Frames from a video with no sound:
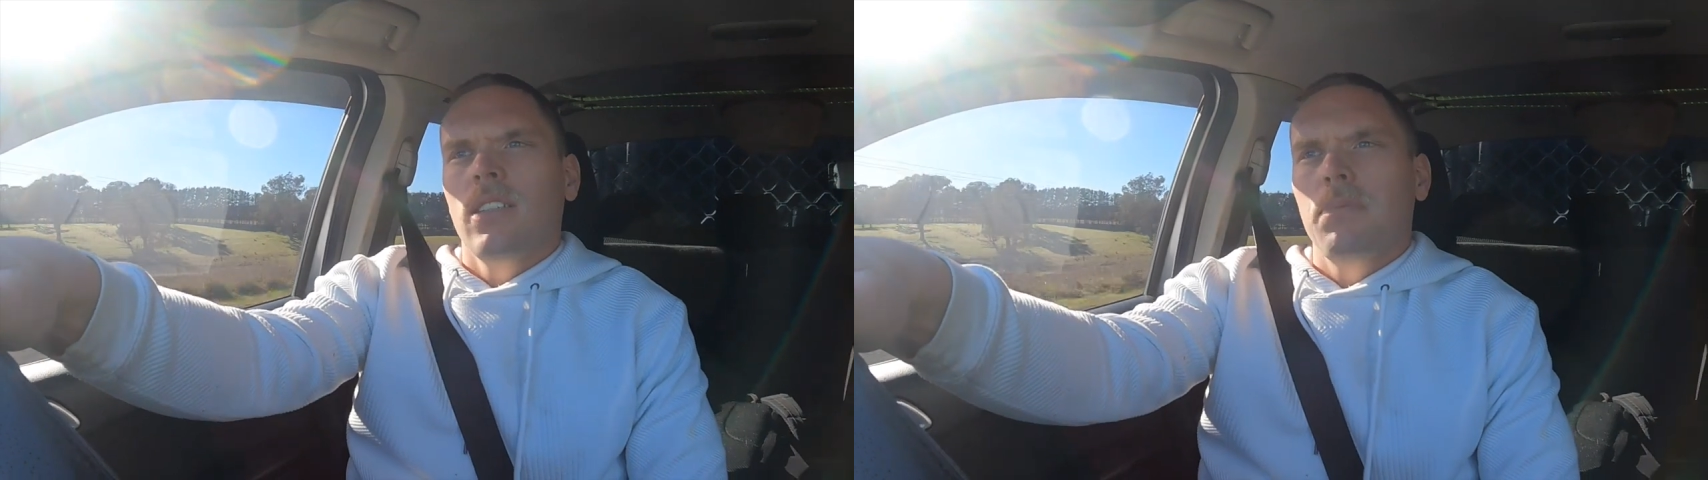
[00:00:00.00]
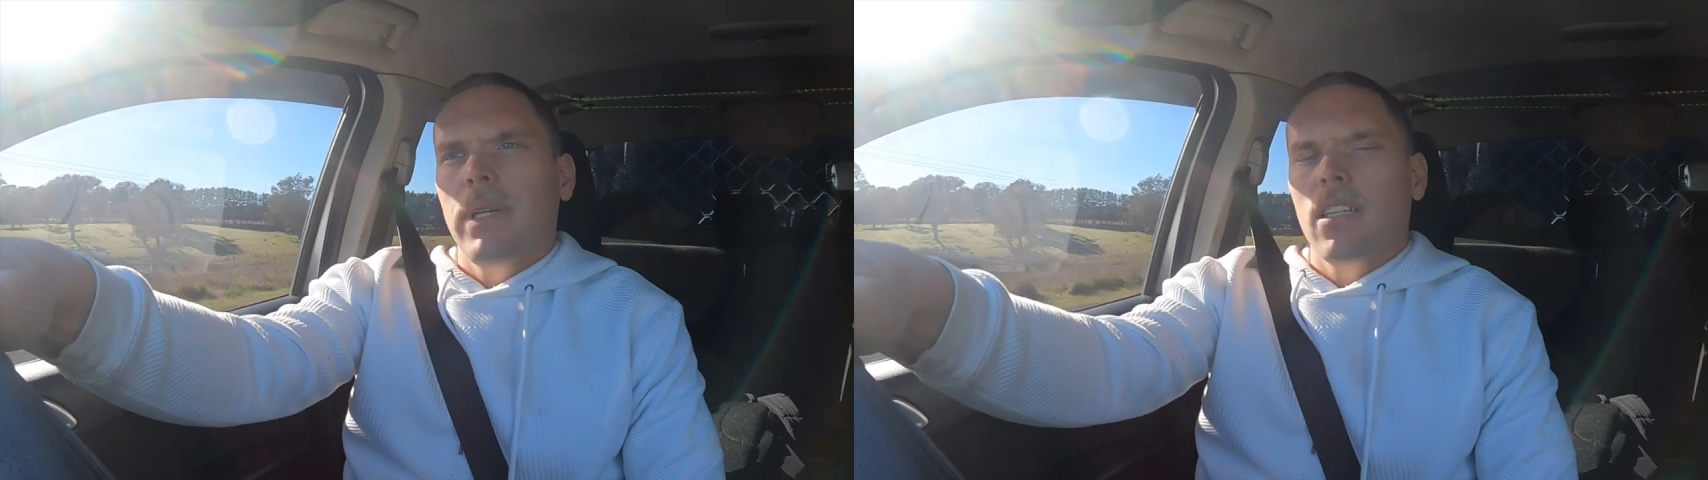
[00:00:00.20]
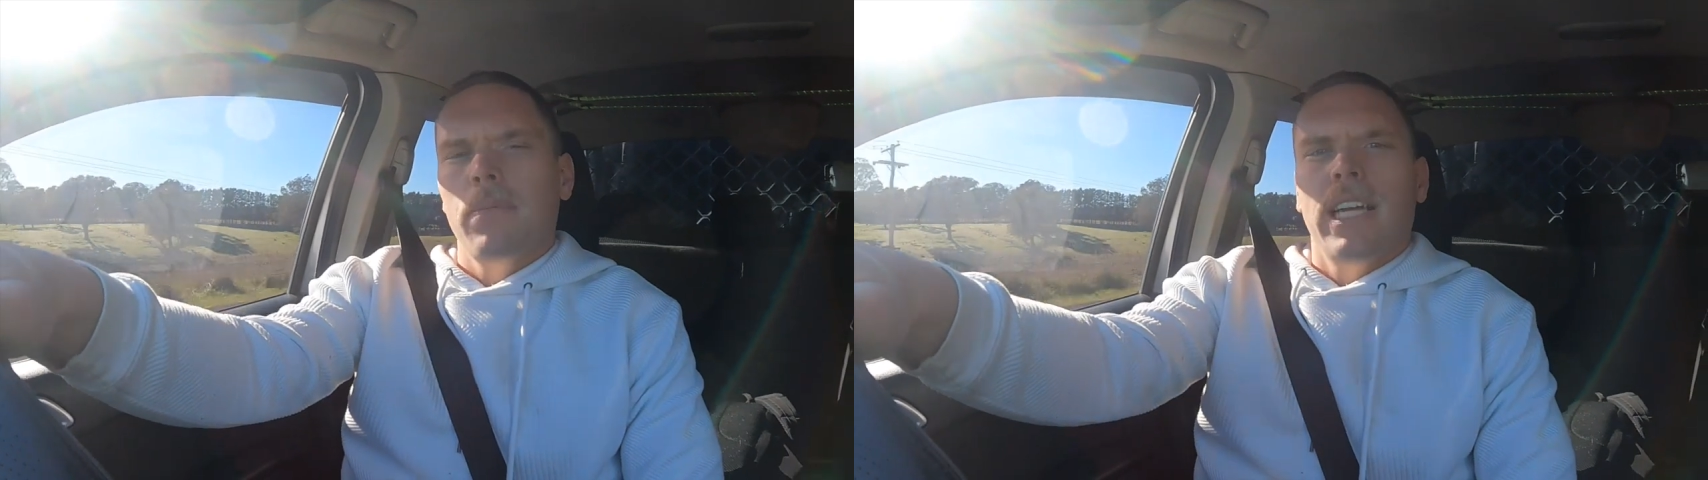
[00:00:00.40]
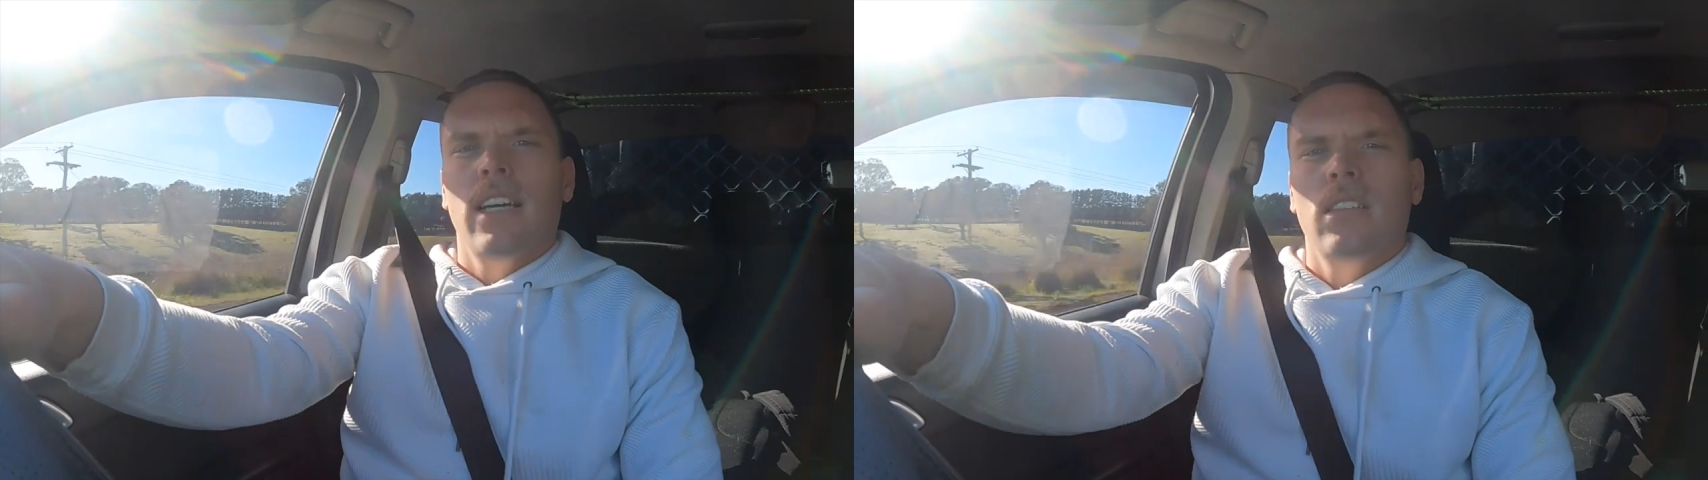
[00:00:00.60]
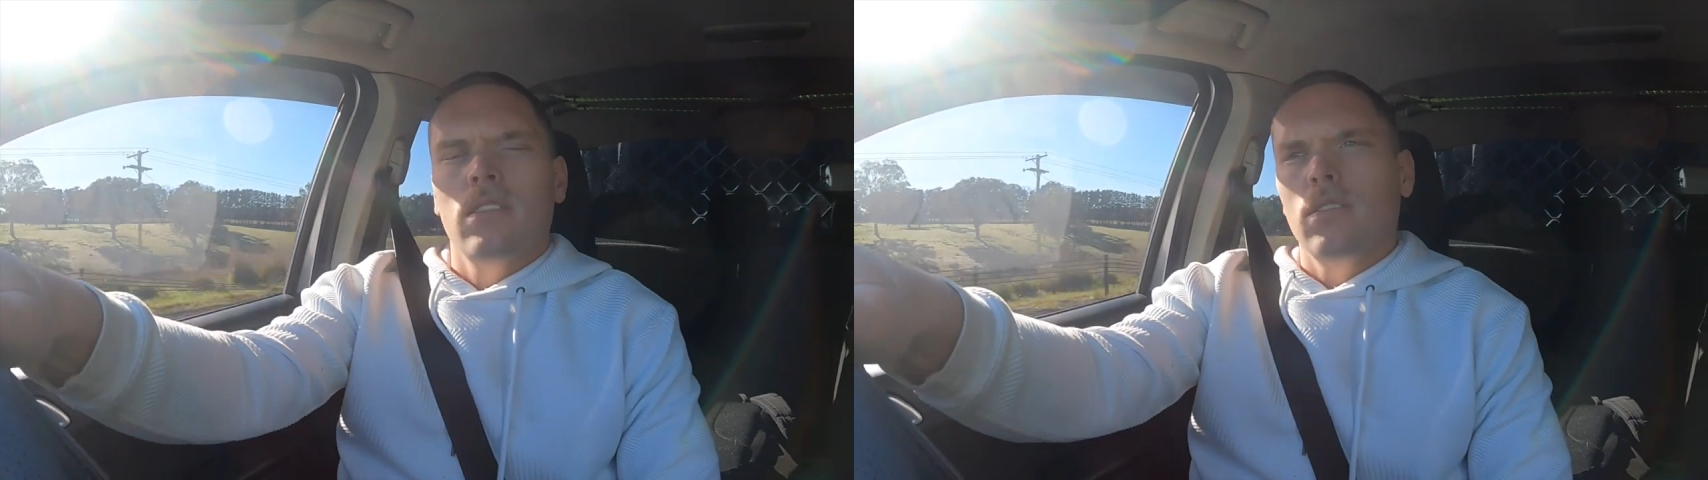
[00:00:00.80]
spend
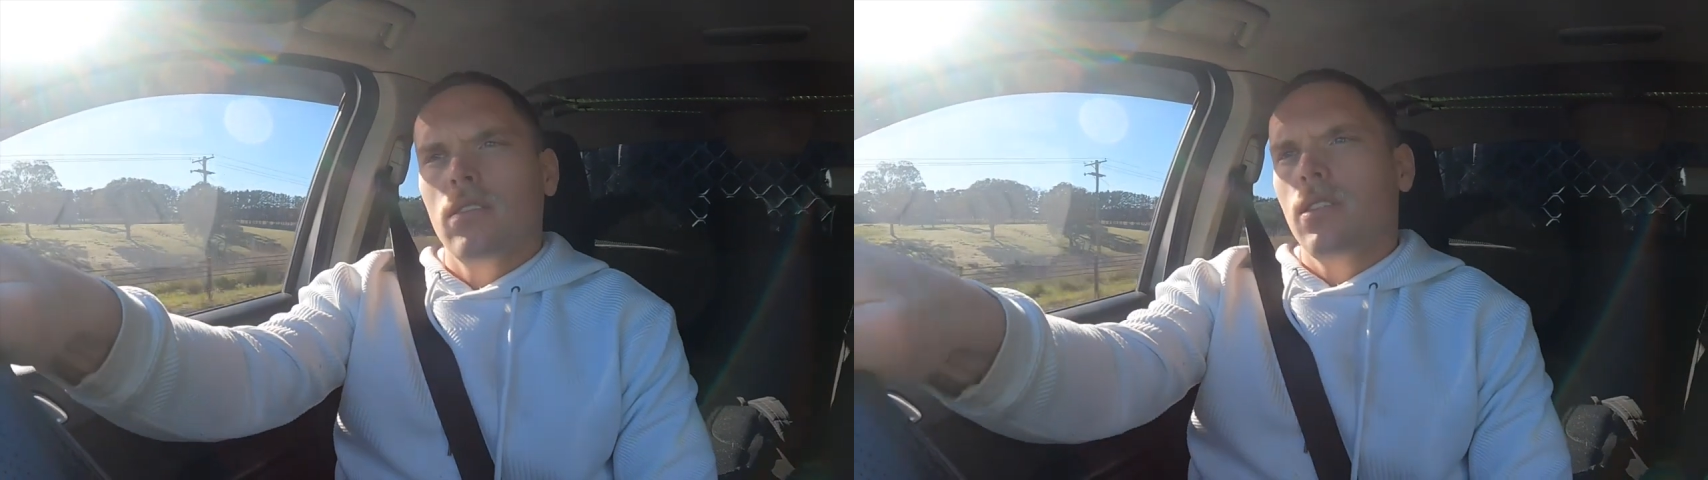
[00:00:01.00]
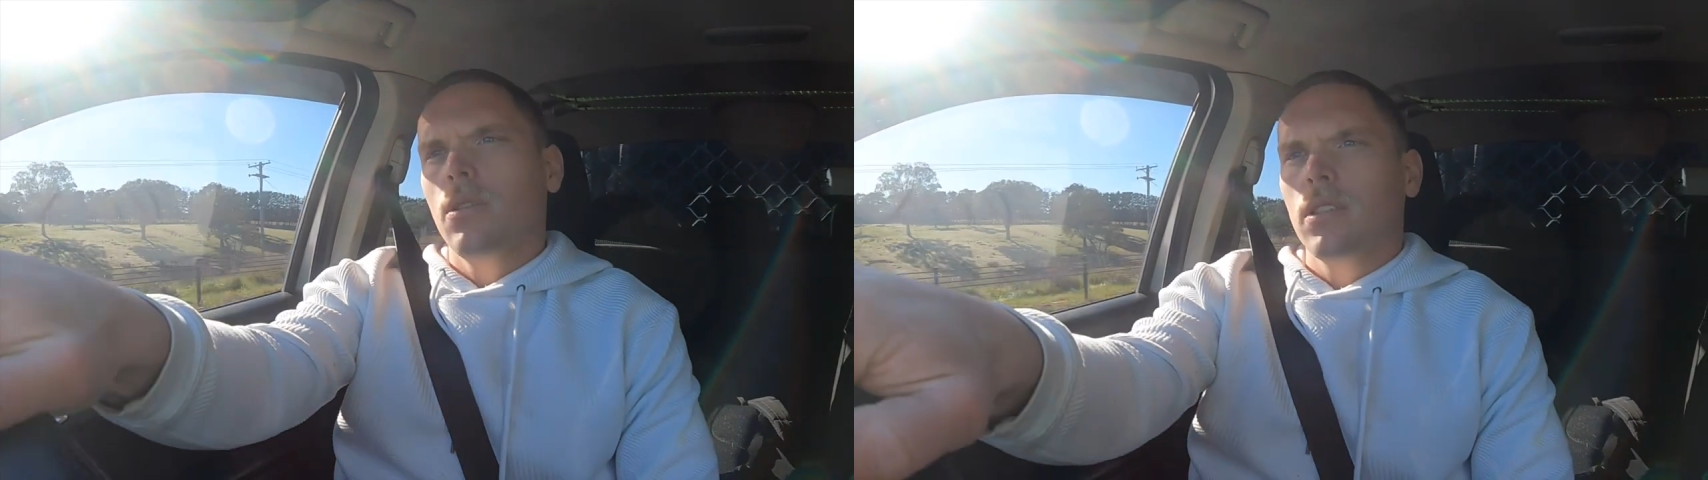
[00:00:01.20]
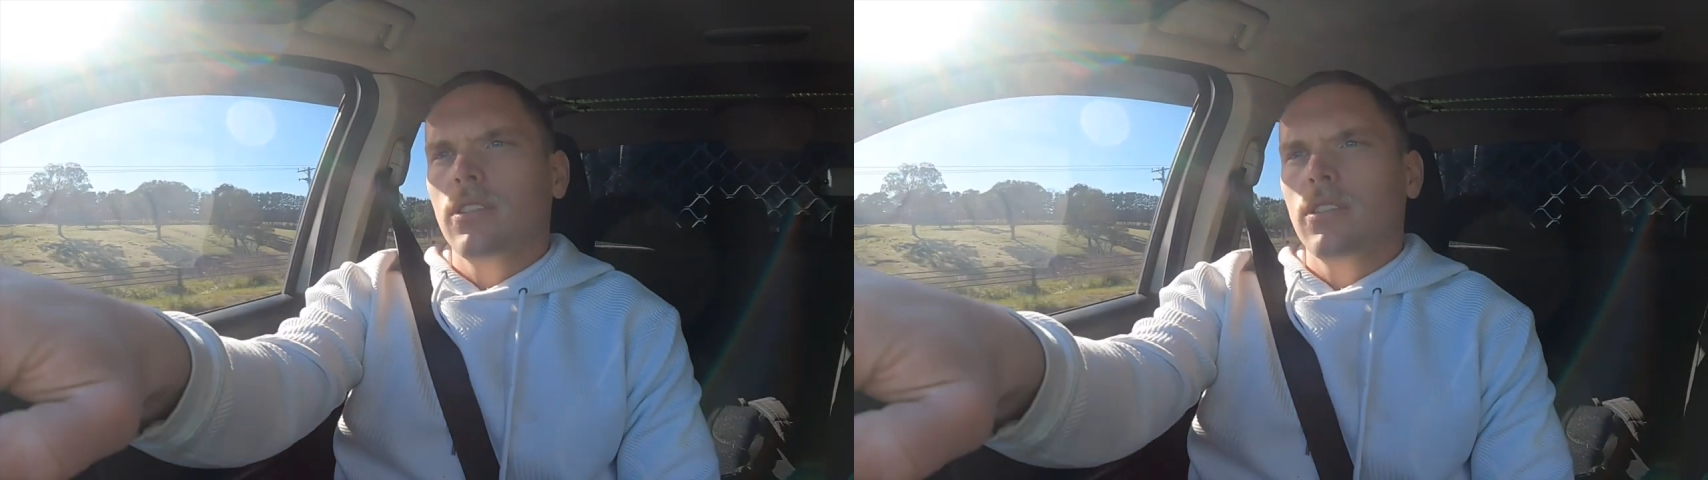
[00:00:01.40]
about 2 or